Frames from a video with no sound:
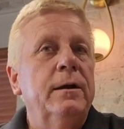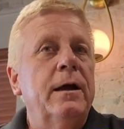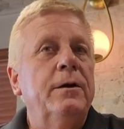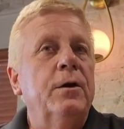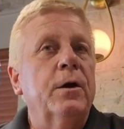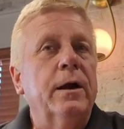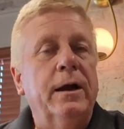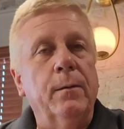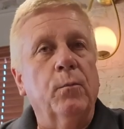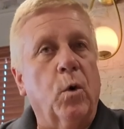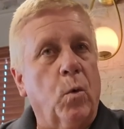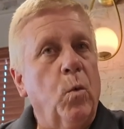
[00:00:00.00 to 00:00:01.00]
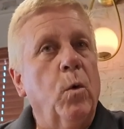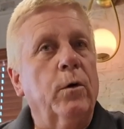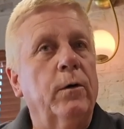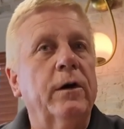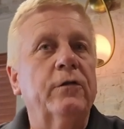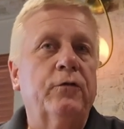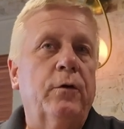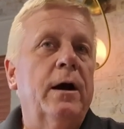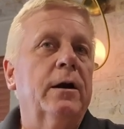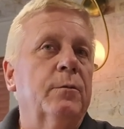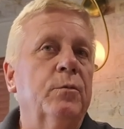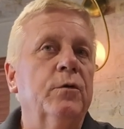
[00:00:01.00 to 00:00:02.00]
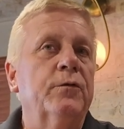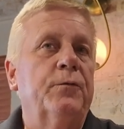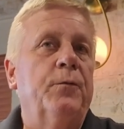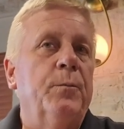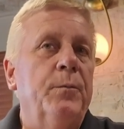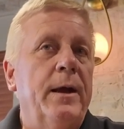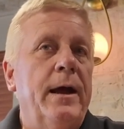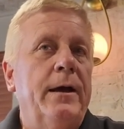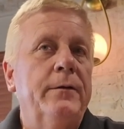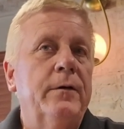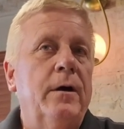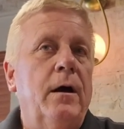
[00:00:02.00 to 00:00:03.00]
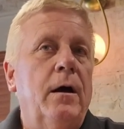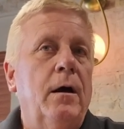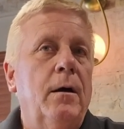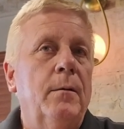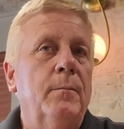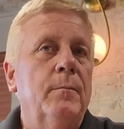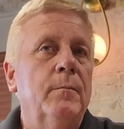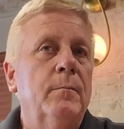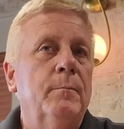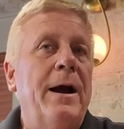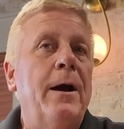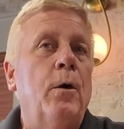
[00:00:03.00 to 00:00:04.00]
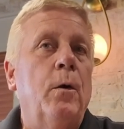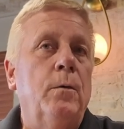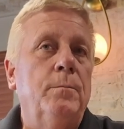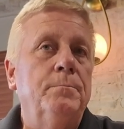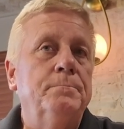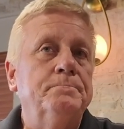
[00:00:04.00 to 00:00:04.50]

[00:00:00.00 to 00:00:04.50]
now you're going to get more water extractables from that barrel.